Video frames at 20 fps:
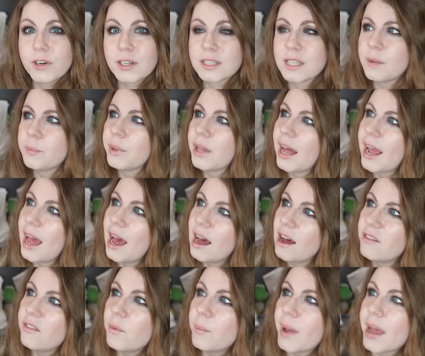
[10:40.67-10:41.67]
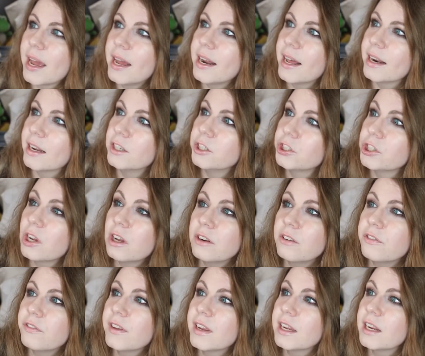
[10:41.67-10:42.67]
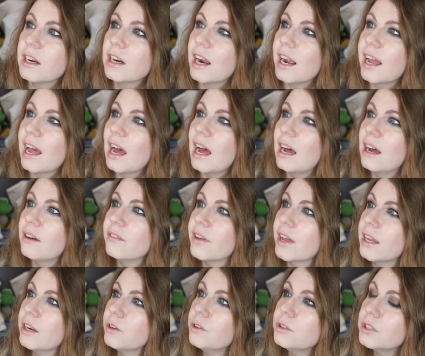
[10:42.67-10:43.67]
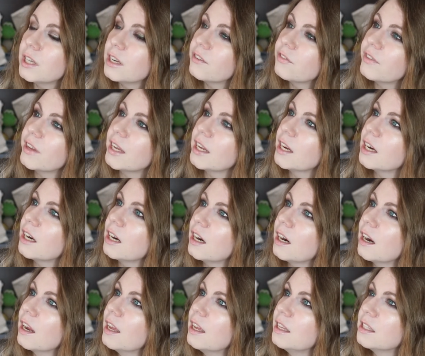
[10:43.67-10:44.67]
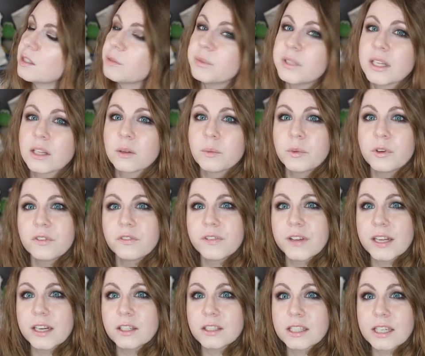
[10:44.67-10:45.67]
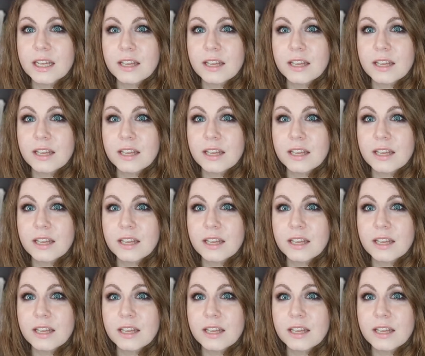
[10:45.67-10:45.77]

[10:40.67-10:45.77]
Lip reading: example, I have a Bayonetta and Jean figure, I have an Utena figure, some Sailor Moon figures, and